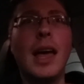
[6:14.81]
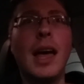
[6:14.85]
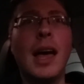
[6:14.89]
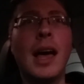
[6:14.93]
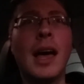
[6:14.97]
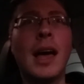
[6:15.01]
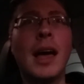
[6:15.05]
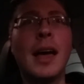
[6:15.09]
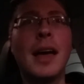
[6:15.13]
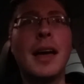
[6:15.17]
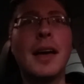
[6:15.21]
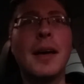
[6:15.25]

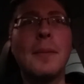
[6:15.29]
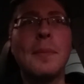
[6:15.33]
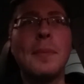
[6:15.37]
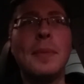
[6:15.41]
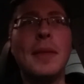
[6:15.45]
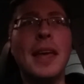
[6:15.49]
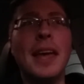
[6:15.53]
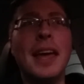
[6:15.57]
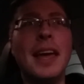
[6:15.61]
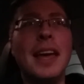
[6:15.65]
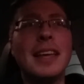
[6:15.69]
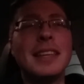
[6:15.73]

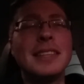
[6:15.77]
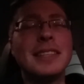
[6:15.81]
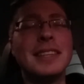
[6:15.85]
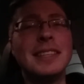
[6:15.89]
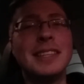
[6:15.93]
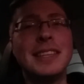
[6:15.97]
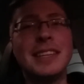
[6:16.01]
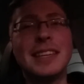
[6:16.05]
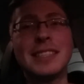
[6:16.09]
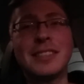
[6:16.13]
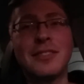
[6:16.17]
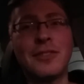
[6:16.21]

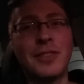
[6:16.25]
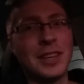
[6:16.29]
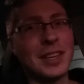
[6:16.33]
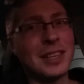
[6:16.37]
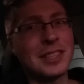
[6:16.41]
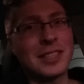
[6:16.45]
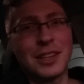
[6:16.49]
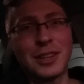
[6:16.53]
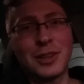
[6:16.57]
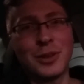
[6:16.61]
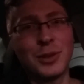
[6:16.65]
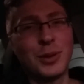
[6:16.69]
CTS-V
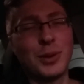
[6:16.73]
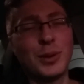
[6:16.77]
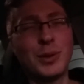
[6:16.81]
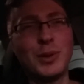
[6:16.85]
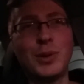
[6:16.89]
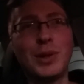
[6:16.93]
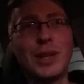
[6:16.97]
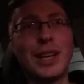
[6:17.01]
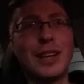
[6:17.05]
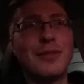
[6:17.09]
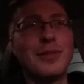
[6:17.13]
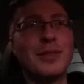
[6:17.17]
is on a whole
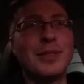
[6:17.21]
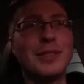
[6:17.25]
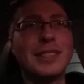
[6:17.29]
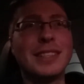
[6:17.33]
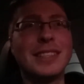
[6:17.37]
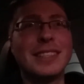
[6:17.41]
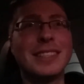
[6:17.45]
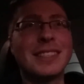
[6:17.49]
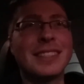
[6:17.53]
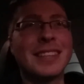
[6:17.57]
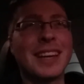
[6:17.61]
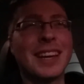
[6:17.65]
new level.
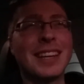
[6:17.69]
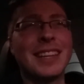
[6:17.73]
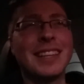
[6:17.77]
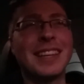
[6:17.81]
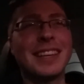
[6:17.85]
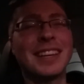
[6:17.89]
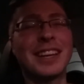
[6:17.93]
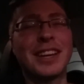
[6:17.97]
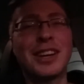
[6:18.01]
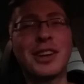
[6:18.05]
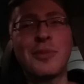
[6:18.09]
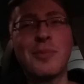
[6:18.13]
It's kind of
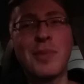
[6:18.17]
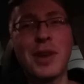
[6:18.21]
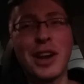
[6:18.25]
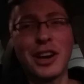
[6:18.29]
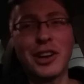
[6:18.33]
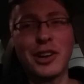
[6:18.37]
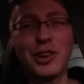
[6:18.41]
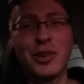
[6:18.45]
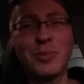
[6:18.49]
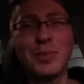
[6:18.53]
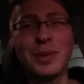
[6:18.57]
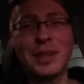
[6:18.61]
like a
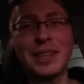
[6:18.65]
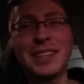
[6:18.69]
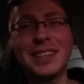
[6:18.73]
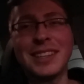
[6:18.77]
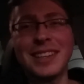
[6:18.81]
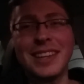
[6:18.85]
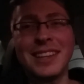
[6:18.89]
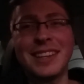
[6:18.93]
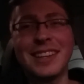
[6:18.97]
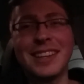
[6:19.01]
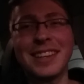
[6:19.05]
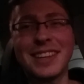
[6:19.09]
Camaro, but
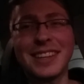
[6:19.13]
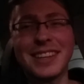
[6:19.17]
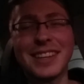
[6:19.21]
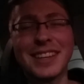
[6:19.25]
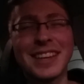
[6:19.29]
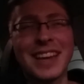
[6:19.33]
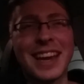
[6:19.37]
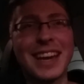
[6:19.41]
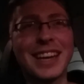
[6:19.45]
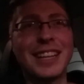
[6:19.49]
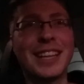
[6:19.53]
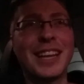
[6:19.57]
in
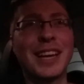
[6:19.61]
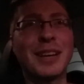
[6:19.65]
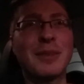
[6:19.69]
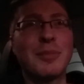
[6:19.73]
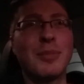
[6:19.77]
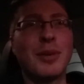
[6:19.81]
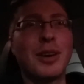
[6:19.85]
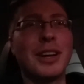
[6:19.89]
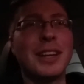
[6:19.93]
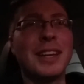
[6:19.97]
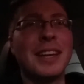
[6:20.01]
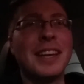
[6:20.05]
a Cadillac
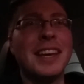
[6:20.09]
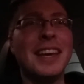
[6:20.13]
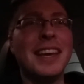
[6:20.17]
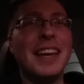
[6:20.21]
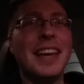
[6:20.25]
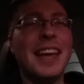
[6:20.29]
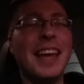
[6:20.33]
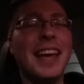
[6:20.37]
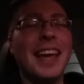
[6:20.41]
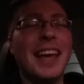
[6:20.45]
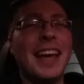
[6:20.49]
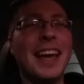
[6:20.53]
body.
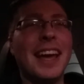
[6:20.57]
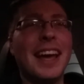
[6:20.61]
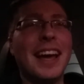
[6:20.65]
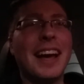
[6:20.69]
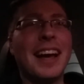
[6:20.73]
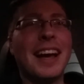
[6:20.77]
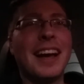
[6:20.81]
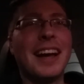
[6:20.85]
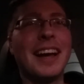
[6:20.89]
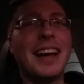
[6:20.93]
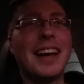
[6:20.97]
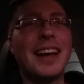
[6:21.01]

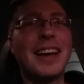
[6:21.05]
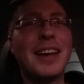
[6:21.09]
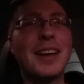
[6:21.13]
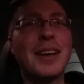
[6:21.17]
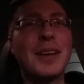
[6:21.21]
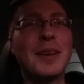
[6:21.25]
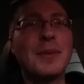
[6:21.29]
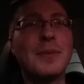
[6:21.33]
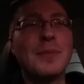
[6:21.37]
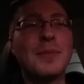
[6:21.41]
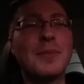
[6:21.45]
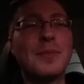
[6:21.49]

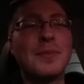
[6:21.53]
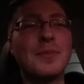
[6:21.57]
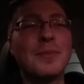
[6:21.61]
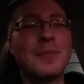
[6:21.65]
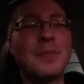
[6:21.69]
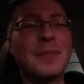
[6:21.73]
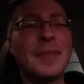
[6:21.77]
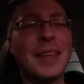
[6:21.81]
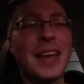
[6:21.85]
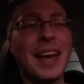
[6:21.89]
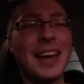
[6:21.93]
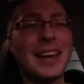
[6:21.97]

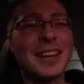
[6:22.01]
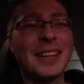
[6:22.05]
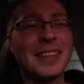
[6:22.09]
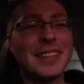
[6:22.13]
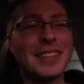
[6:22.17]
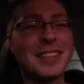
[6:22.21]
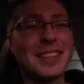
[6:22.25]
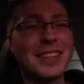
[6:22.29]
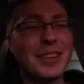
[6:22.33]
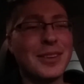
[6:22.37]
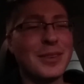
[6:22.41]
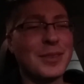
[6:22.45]
Yeah,
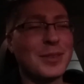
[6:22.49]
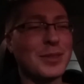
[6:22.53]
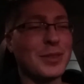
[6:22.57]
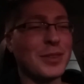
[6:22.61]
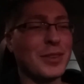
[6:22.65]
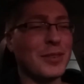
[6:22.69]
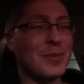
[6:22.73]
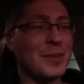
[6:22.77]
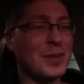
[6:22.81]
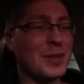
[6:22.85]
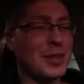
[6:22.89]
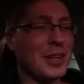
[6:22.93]
no, so
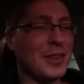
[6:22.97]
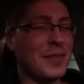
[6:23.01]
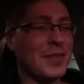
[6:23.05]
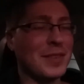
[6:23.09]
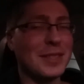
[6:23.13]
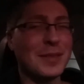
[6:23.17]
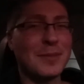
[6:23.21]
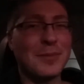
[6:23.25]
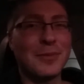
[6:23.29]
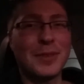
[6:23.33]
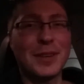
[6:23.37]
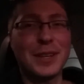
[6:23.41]
I've been driving
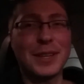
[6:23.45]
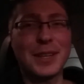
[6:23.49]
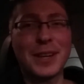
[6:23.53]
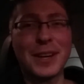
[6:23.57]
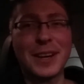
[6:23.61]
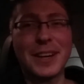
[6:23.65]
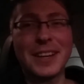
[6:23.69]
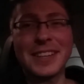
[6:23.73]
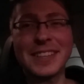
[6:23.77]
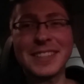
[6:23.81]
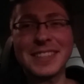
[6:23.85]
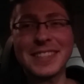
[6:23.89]
some fun
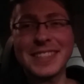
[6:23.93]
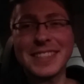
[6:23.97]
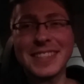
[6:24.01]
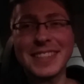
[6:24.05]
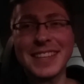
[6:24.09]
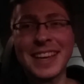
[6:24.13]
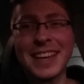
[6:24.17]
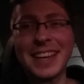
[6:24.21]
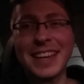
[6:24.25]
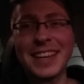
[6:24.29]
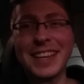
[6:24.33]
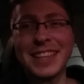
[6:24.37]
cars,
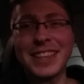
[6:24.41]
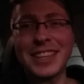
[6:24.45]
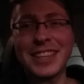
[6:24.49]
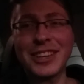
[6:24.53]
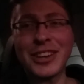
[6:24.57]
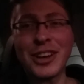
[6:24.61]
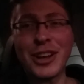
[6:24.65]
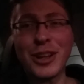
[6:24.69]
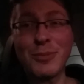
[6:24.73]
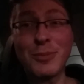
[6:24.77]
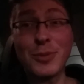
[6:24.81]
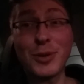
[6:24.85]
and
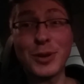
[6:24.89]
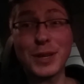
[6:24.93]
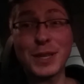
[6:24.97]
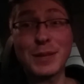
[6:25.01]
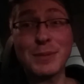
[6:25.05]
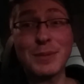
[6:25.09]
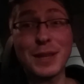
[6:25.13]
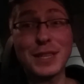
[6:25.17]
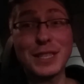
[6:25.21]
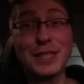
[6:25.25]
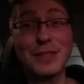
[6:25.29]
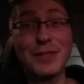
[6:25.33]
they're all more
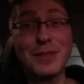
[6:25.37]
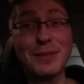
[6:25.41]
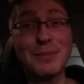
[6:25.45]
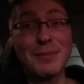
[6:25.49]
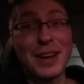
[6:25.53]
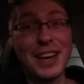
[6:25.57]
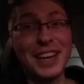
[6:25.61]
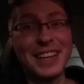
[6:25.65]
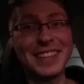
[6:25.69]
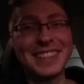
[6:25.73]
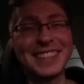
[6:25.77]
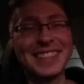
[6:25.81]
expensive than
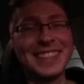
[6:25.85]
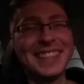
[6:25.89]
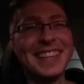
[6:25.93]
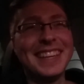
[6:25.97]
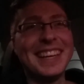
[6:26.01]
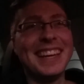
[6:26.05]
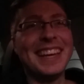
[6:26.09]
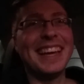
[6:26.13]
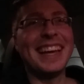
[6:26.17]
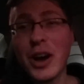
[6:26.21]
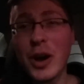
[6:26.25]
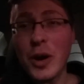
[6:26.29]
mine.
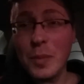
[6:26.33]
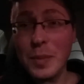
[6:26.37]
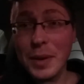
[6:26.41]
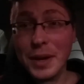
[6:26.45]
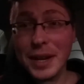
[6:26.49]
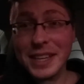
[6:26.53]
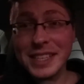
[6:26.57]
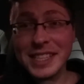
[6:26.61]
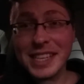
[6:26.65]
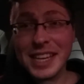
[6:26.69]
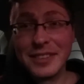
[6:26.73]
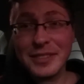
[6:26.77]
Hope you
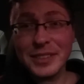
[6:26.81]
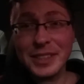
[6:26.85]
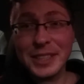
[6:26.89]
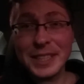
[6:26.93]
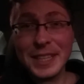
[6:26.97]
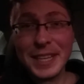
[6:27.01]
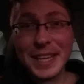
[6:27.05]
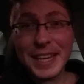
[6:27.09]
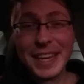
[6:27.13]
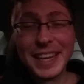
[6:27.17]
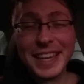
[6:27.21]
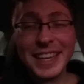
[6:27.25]
guys have a
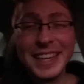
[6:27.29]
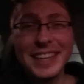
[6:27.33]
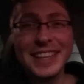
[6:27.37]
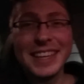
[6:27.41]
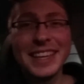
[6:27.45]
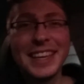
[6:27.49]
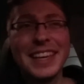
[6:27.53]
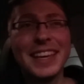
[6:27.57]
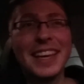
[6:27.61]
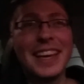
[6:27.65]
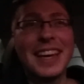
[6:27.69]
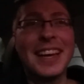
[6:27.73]
good day.
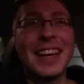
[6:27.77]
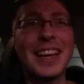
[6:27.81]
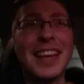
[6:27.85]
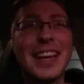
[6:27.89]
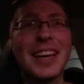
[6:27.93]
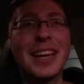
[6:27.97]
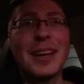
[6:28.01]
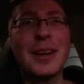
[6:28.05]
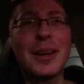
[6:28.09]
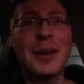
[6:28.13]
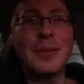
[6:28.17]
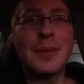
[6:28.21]

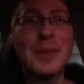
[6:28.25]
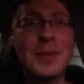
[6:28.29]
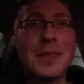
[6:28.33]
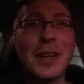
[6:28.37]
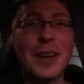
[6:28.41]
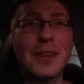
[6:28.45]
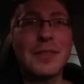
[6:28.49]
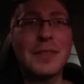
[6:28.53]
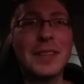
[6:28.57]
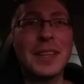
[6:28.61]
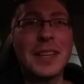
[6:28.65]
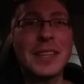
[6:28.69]
I'm just
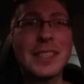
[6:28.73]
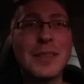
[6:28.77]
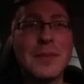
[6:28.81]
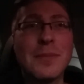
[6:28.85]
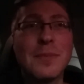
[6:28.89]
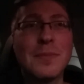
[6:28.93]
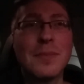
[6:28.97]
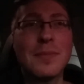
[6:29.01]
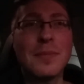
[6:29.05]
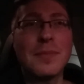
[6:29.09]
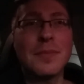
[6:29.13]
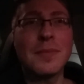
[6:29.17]
off to get
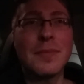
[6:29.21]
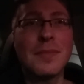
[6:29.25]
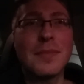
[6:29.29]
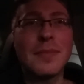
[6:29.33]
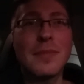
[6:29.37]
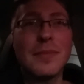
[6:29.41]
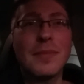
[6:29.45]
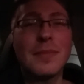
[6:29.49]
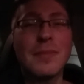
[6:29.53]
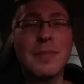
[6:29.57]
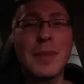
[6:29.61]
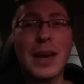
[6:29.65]
some
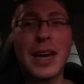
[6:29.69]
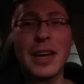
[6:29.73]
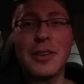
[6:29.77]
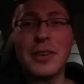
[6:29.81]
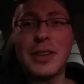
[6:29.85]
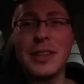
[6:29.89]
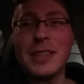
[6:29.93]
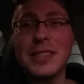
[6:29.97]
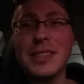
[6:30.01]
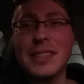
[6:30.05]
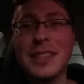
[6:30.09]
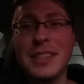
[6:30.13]

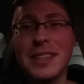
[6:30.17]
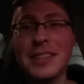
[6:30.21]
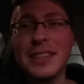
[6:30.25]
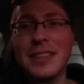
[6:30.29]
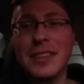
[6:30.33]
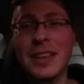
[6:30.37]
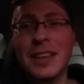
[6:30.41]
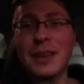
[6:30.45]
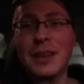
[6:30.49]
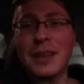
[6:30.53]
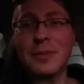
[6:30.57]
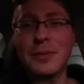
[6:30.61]
batteries
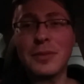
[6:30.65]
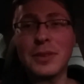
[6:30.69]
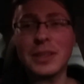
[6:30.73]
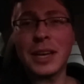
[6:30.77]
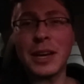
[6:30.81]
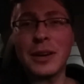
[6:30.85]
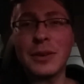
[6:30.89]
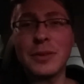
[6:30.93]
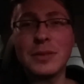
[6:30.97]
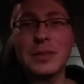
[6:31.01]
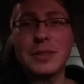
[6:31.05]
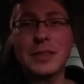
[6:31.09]
for the
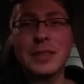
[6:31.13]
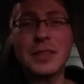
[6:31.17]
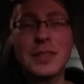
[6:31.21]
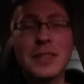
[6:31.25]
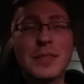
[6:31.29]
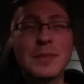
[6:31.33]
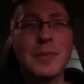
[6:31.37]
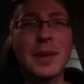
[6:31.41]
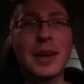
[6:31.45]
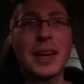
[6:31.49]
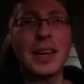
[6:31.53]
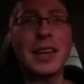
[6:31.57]
house
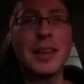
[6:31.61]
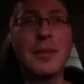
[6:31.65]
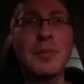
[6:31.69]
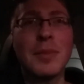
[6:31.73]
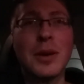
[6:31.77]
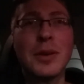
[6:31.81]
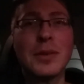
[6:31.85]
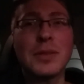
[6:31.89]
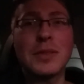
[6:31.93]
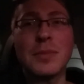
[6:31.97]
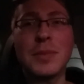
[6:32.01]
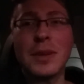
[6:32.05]
because my
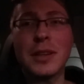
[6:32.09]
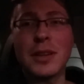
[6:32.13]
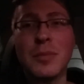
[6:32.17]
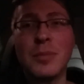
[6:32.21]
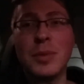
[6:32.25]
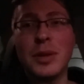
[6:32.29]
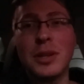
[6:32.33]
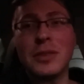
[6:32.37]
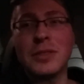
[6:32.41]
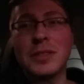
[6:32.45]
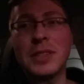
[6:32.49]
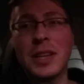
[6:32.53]
mouse on my
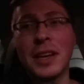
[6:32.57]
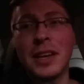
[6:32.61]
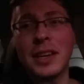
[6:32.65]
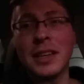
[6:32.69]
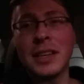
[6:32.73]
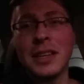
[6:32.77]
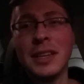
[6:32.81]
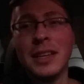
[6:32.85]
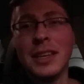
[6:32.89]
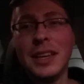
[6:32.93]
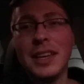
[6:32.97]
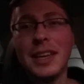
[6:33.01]
computer is
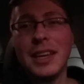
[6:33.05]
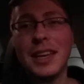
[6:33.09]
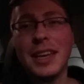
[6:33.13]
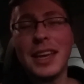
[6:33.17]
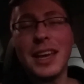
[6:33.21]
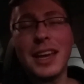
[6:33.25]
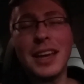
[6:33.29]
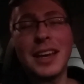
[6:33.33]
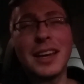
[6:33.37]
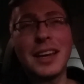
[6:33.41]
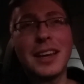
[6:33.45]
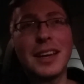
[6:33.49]
dying.
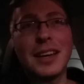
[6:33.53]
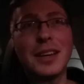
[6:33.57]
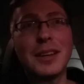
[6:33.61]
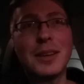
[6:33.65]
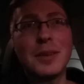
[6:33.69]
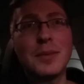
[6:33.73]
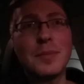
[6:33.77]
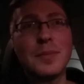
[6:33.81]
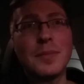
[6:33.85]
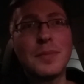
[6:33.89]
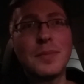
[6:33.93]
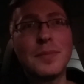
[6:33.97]

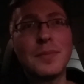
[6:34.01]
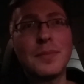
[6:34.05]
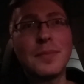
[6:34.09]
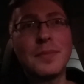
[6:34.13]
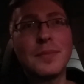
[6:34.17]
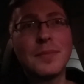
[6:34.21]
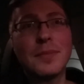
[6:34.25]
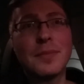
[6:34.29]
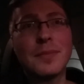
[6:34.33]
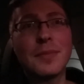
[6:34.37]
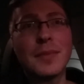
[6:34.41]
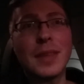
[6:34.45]

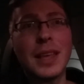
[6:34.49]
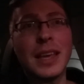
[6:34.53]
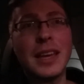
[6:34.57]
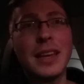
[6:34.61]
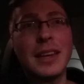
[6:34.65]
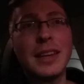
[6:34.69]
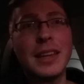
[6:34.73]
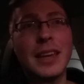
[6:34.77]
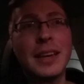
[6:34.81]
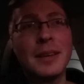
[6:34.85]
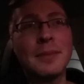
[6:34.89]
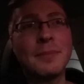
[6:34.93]
And
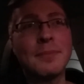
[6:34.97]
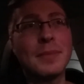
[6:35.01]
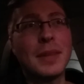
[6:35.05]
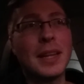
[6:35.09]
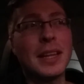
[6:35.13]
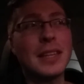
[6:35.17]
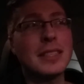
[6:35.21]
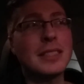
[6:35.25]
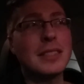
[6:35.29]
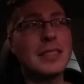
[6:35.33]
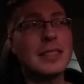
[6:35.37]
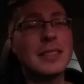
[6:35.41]
yeah,
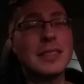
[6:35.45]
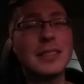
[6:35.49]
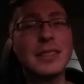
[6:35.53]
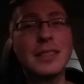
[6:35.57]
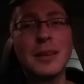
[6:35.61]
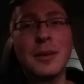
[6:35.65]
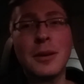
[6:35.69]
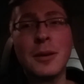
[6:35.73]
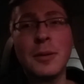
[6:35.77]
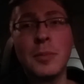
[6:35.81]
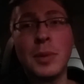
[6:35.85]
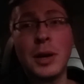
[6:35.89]
that's
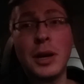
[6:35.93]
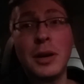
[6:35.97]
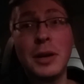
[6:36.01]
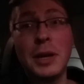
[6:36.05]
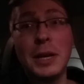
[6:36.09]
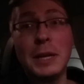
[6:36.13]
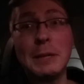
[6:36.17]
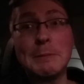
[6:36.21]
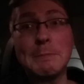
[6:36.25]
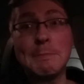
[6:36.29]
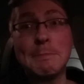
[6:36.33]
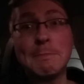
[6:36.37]
about
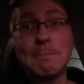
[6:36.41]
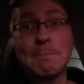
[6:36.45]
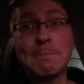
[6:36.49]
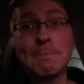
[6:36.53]
it.